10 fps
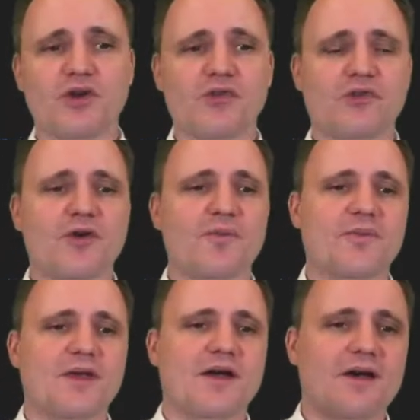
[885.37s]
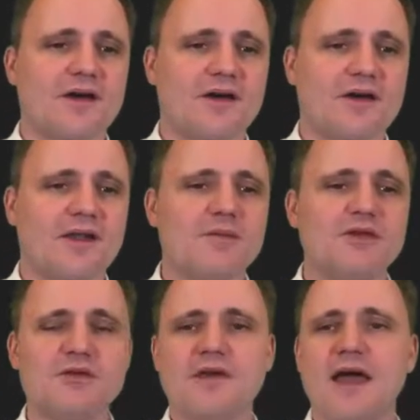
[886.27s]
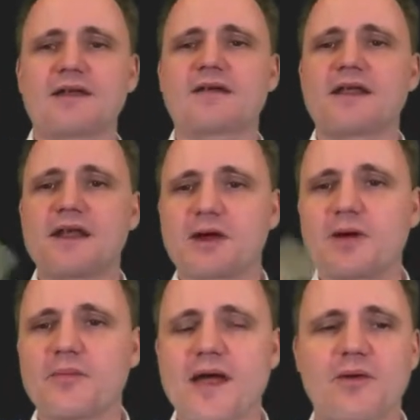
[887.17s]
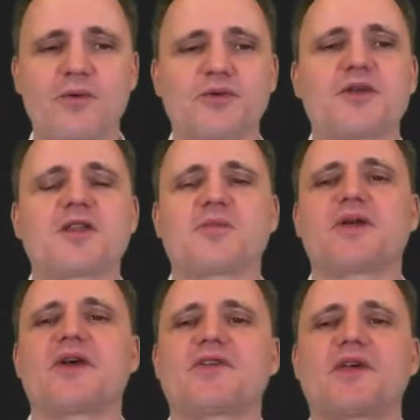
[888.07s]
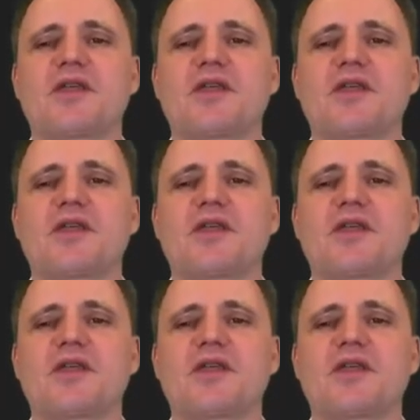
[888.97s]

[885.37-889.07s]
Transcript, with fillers: So let me do that, and I'll come back and we'll do the other place,